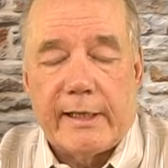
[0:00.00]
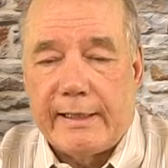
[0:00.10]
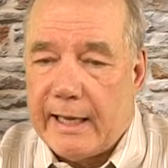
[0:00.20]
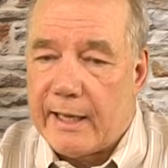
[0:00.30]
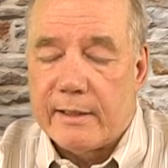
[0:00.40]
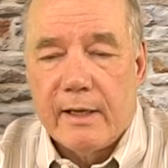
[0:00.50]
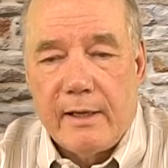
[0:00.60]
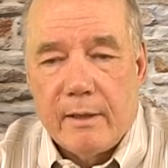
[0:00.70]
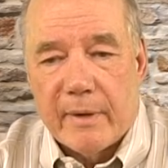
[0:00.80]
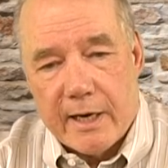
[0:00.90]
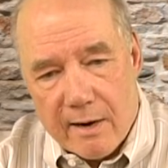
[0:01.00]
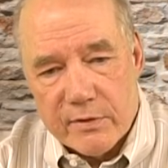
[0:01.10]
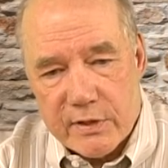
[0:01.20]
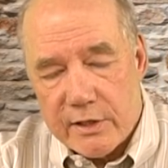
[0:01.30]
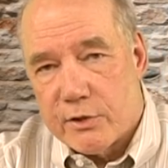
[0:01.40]
And again, my
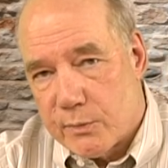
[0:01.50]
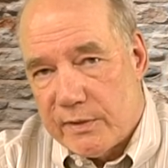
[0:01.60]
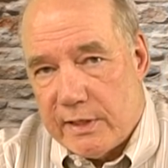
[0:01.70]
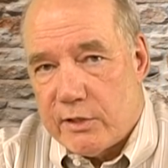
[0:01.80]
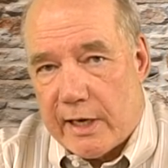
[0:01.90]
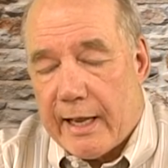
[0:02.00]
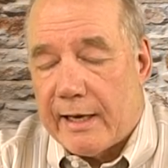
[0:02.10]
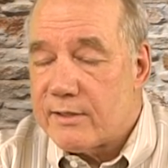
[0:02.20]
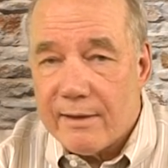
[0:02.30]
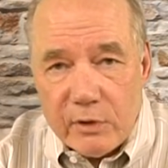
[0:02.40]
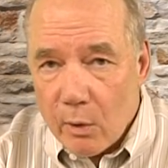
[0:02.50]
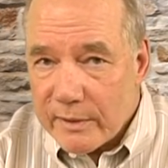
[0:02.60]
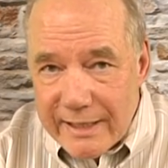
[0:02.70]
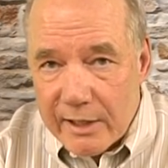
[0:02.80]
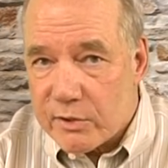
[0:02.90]
conversations with D J I is they have no
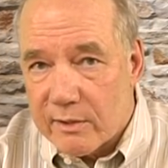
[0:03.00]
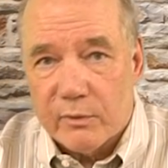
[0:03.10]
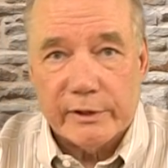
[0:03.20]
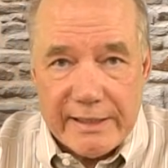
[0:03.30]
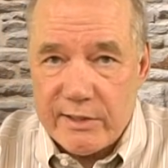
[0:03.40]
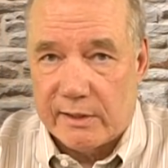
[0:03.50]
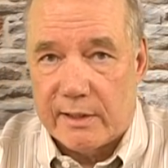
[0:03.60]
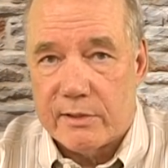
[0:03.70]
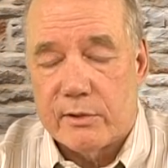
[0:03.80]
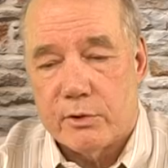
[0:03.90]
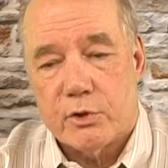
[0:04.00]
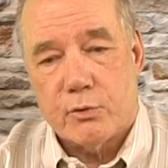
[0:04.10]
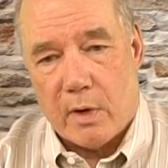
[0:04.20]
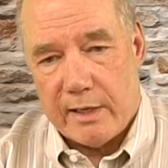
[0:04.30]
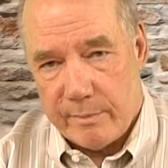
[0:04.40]
intention of releasing this. They're just
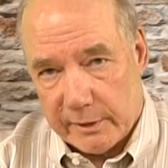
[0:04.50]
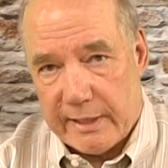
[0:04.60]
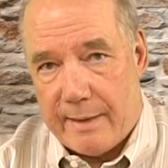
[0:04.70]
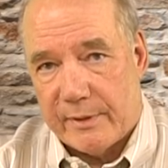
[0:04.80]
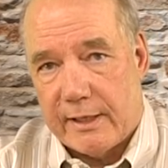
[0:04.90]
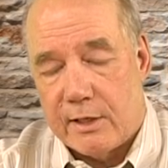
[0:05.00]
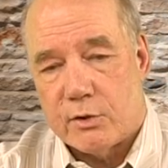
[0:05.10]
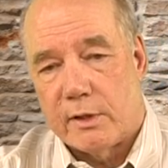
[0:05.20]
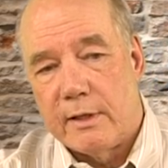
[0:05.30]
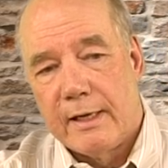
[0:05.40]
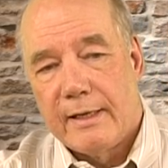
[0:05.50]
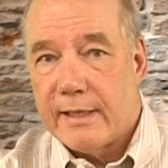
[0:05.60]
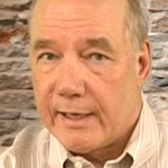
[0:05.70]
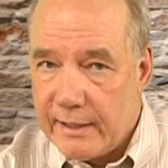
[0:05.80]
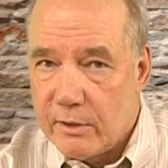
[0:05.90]
trying to build an application
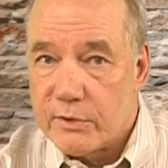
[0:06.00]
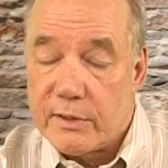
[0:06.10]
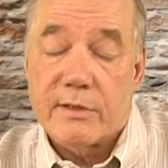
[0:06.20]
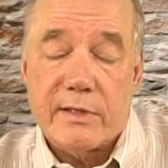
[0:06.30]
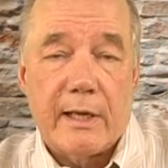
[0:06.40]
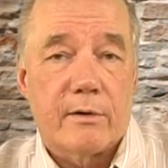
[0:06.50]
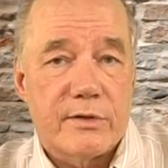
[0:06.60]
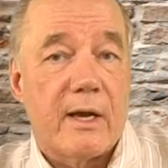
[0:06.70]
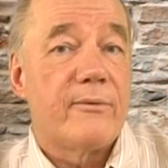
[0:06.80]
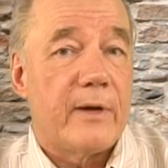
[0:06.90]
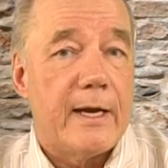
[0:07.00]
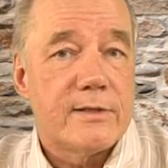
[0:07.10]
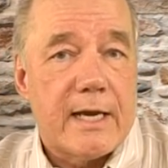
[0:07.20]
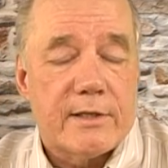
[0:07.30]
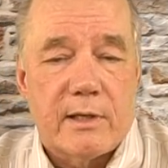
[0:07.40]
that adheres to the standards the F A A
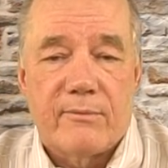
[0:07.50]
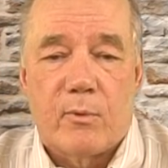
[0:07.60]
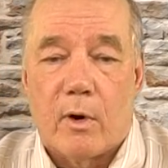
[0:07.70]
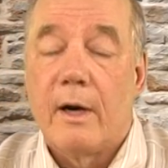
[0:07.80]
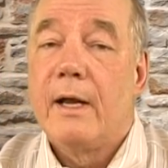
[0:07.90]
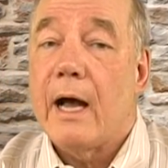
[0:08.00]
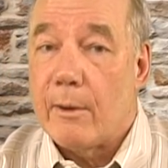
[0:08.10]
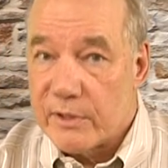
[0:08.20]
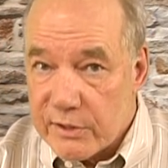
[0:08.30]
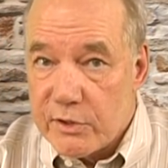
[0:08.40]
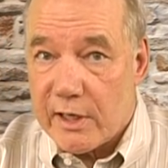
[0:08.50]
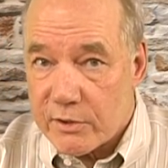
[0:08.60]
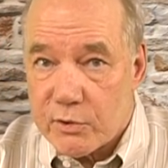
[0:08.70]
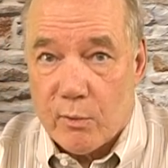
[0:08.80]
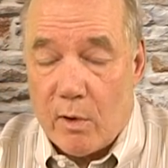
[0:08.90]
is asking for. I would
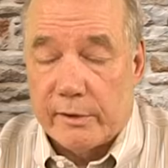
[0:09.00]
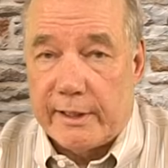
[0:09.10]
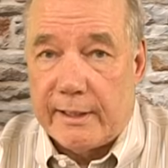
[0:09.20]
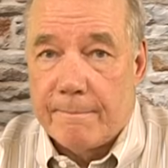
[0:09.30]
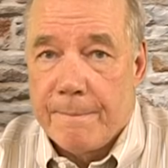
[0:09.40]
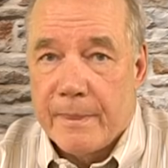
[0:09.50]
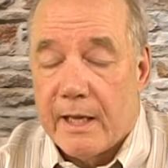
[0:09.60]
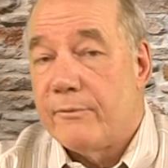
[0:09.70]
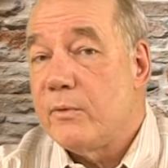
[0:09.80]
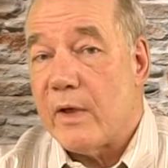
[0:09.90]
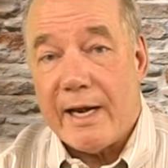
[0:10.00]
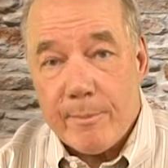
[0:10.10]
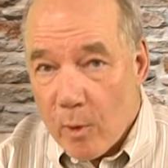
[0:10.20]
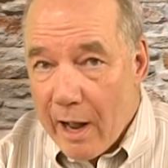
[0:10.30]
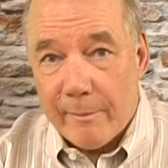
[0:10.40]
suggest strongly that if you have any
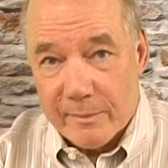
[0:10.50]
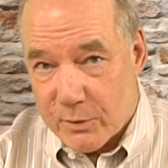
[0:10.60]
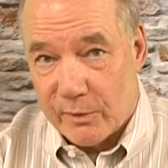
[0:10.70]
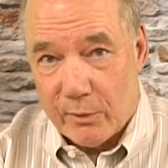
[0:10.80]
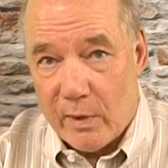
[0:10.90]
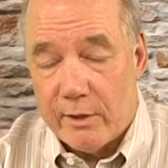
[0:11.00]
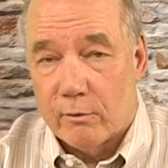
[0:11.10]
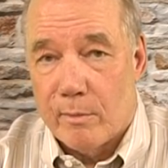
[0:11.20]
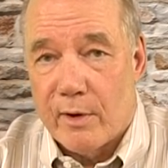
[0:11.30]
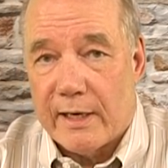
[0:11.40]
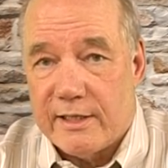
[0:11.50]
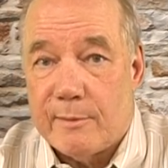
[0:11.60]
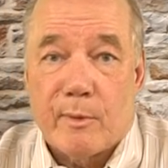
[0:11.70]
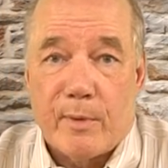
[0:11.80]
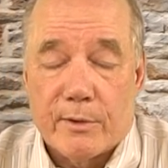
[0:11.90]
problems with the way the remote I D
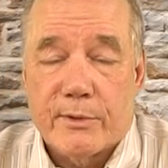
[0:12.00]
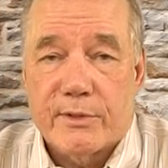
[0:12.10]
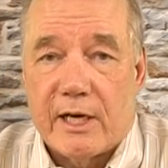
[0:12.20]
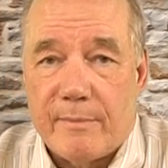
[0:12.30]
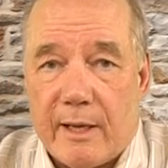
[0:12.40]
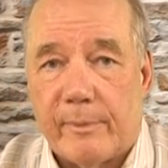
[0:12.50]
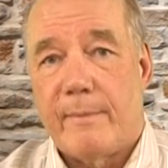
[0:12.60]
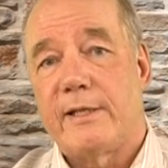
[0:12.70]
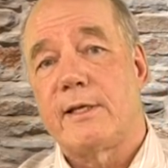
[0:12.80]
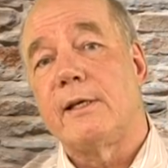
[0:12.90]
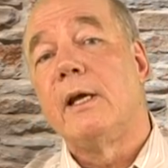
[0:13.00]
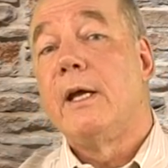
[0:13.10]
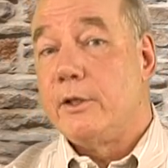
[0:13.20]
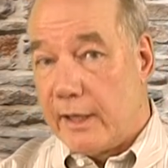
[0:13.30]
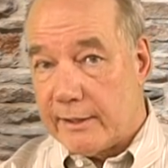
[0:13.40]
proposal is going to be implemented,
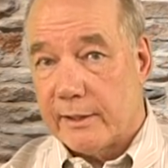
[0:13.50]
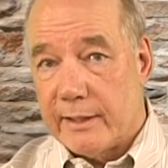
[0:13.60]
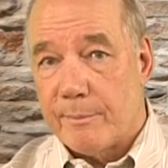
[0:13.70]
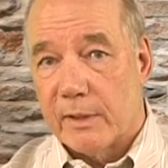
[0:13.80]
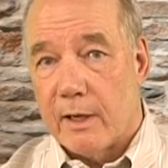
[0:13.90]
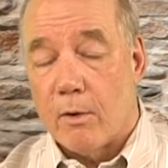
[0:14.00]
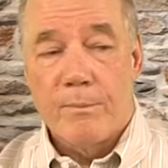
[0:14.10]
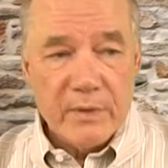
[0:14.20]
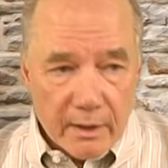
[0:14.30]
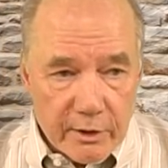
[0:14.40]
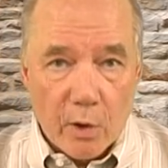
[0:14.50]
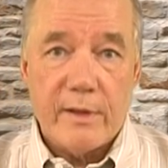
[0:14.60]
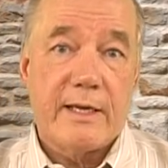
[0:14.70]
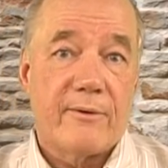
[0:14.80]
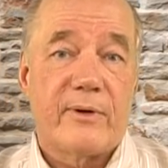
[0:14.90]
you hit the link below, go to
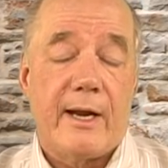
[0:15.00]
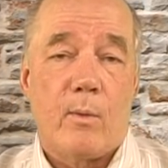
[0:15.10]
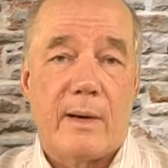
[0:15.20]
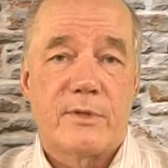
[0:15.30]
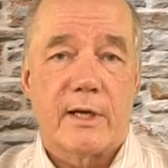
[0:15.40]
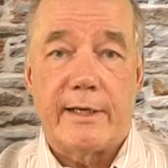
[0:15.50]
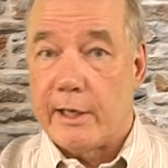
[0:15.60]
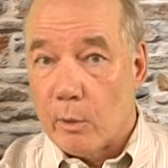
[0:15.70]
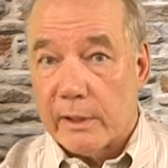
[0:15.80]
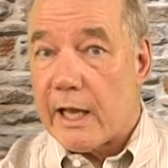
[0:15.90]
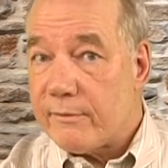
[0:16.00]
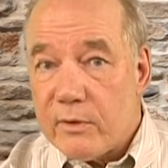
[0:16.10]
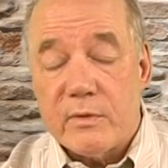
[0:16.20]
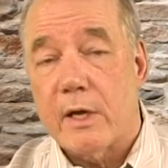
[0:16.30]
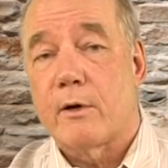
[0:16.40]
the F A A website. And I know a lot of you
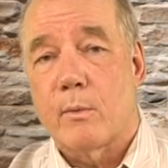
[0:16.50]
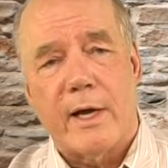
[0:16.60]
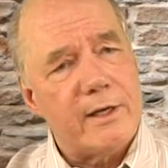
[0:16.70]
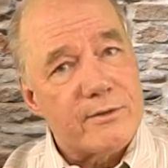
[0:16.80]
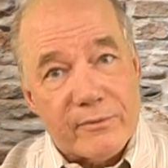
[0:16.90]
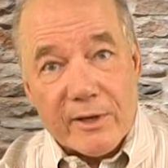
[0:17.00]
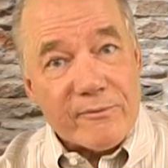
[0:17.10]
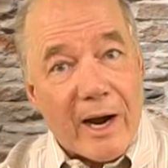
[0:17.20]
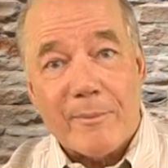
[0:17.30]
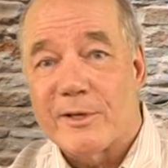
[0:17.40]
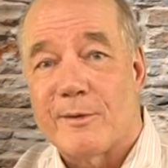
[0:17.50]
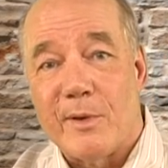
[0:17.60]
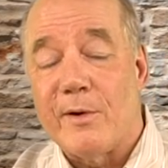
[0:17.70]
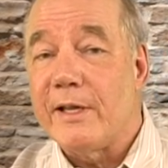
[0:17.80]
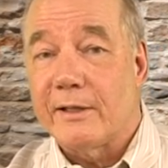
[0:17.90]
have done it already. It's a very vibrant
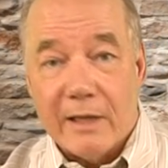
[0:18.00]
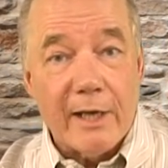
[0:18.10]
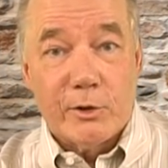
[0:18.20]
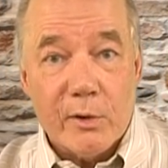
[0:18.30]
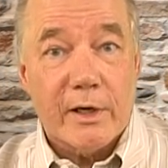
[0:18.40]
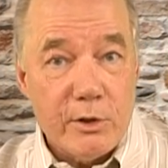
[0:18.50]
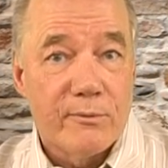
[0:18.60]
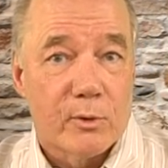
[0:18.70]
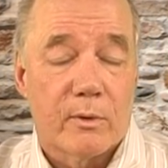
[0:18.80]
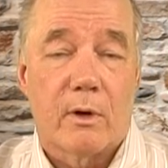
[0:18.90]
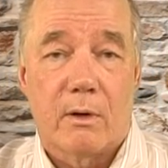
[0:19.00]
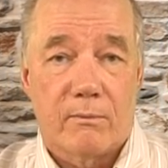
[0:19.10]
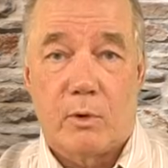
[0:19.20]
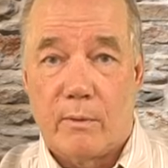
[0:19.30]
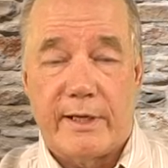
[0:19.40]
community, and, and good on you for uh,
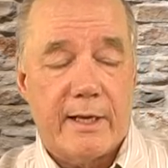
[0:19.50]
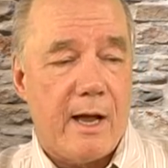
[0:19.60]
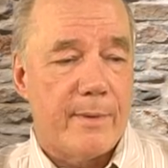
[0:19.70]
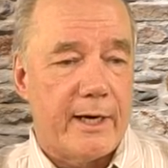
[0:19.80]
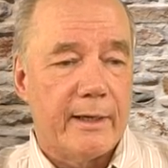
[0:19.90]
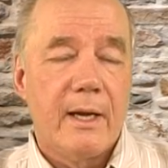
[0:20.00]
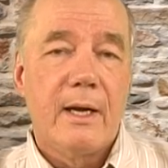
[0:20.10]
already commenting.